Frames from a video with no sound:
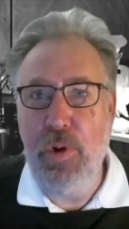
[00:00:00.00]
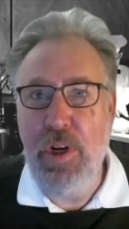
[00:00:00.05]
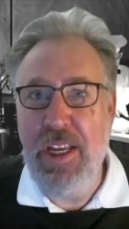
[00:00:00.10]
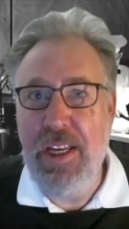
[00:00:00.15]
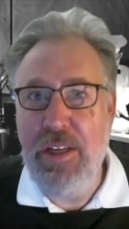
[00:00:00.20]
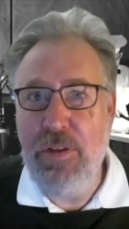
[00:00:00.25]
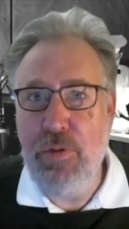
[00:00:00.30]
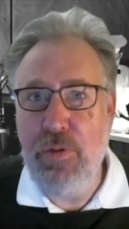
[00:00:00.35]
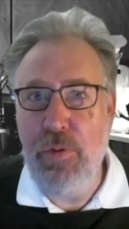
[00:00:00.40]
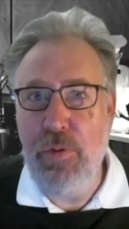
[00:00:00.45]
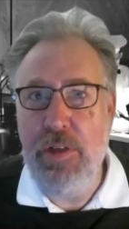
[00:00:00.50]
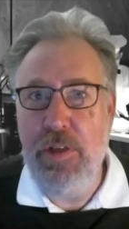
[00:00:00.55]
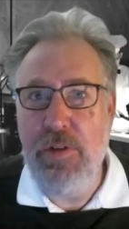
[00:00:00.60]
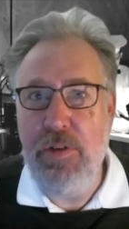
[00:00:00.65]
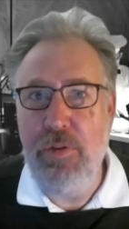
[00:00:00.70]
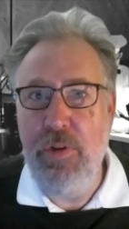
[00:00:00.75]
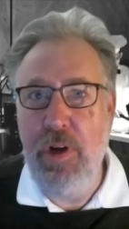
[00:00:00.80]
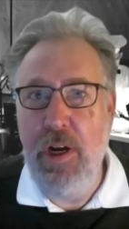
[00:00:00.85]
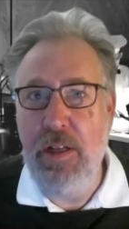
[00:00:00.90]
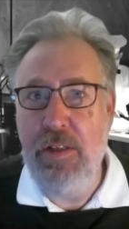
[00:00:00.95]
his
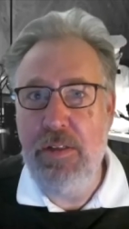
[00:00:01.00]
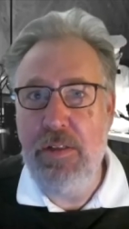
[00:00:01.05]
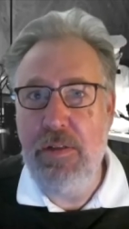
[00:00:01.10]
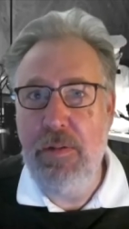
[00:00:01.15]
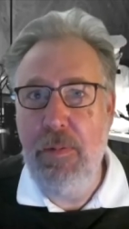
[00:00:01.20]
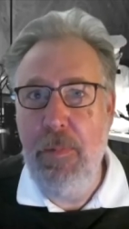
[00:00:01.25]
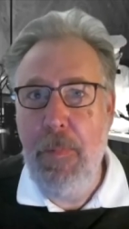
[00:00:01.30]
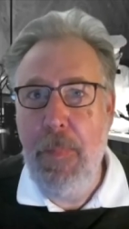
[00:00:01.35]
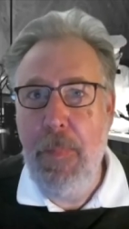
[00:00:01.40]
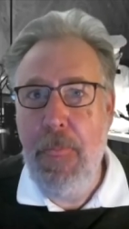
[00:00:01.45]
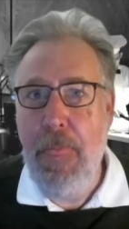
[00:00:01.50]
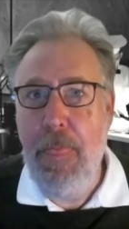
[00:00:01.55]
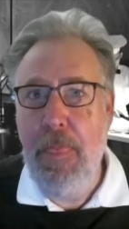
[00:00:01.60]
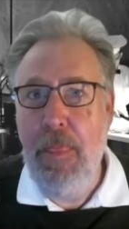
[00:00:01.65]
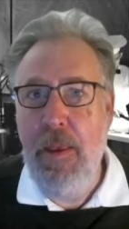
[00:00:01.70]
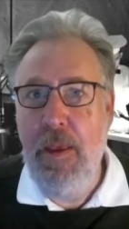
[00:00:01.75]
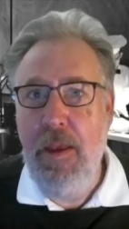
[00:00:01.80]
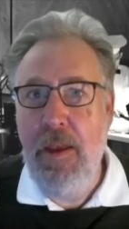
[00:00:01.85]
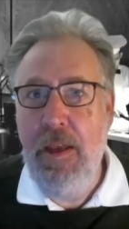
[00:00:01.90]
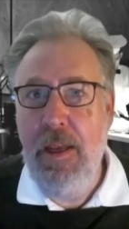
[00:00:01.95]
restaurants
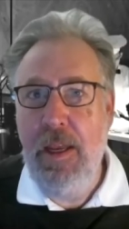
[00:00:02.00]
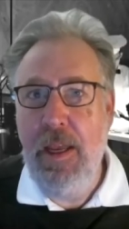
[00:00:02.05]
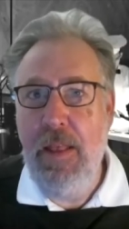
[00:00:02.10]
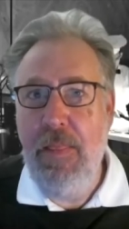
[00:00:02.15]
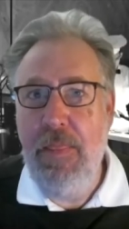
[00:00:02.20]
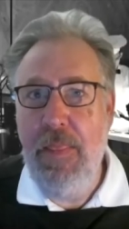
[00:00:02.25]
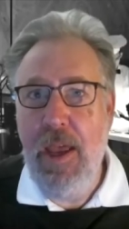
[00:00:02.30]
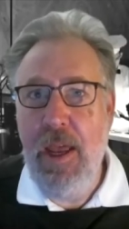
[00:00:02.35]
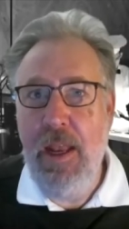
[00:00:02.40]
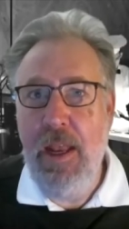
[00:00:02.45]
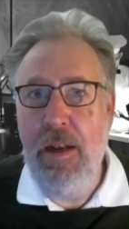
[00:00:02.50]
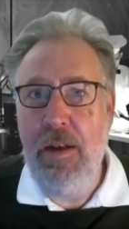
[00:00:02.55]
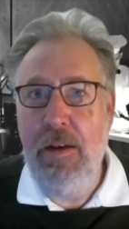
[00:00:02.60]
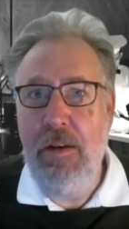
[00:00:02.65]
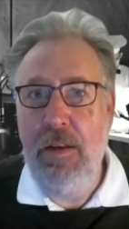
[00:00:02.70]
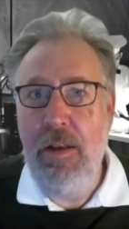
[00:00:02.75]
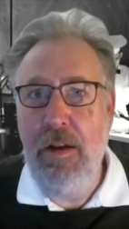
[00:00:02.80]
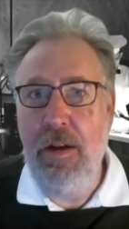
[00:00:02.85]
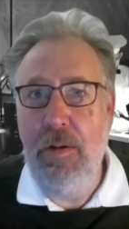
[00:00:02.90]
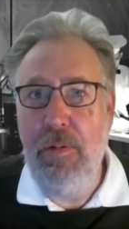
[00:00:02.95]
and then
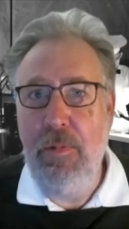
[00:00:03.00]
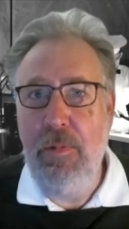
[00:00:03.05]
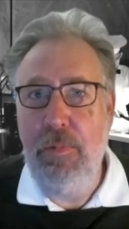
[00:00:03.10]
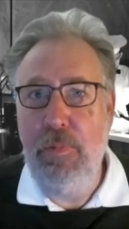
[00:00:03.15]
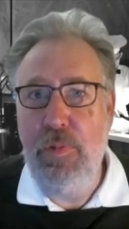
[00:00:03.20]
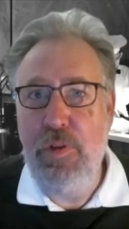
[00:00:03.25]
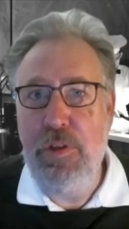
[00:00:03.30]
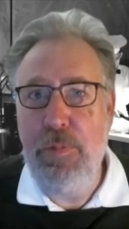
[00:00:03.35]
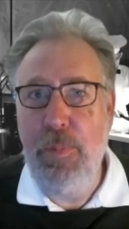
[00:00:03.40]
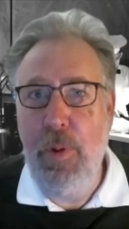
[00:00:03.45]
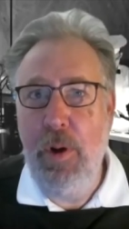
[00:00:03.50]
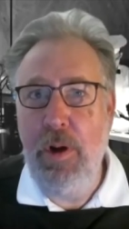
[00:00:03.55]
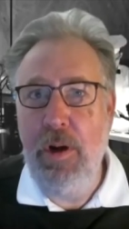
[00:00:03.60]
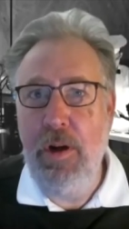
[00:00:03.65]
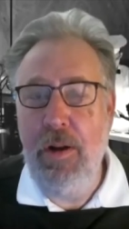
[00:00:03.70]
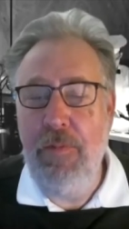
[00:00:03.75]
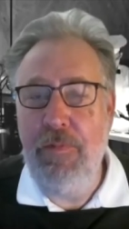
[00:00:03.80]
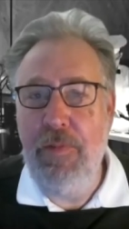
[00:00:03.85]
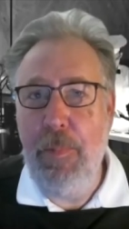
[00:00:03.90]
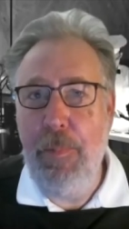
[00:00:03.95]
you know smart
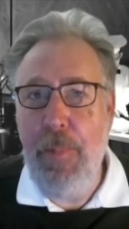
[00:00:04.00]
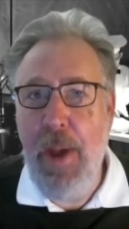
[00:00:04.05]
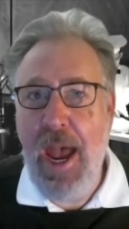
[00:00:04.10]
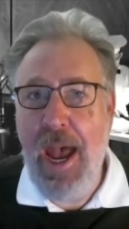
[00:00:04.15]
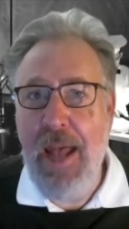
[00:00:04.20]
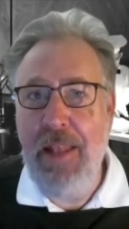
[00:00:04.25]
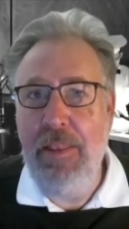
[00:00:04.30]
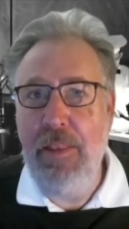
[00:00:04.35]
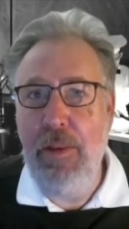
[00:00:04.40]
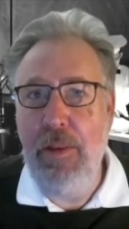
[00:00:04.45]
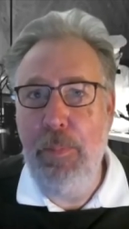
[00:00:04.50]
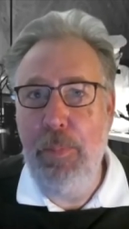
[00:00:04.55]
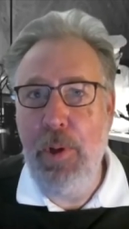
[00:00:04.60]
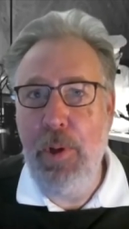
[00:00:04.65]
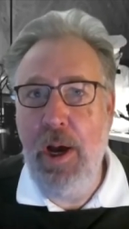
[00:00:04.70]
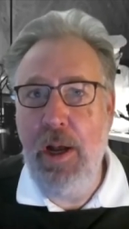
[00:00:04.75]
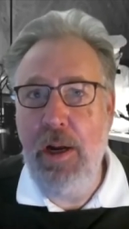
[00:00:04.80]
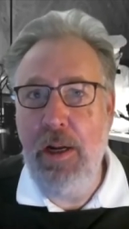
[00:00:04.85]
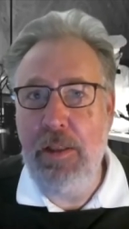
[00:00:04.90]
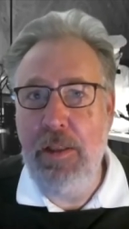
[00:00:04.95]
enough to patent the
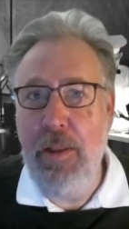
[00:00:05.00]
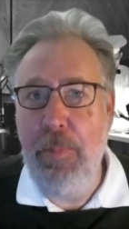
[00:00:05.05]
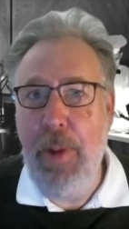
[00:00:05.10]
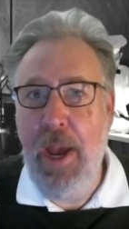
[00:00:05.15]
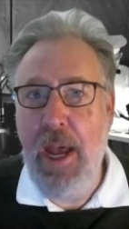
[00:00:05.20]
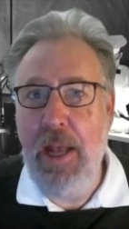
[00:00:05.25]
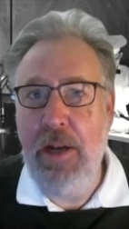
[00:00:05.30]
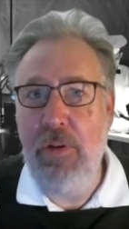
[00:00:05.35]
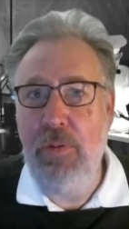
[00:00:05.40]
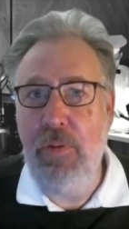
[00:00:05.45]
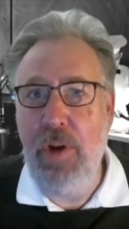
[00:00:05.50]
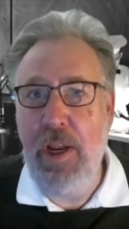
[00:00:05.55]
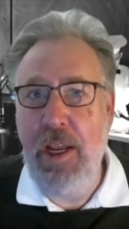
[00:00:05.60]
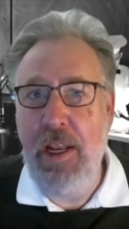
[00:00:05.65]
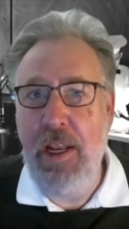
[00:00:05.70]
product the patent ran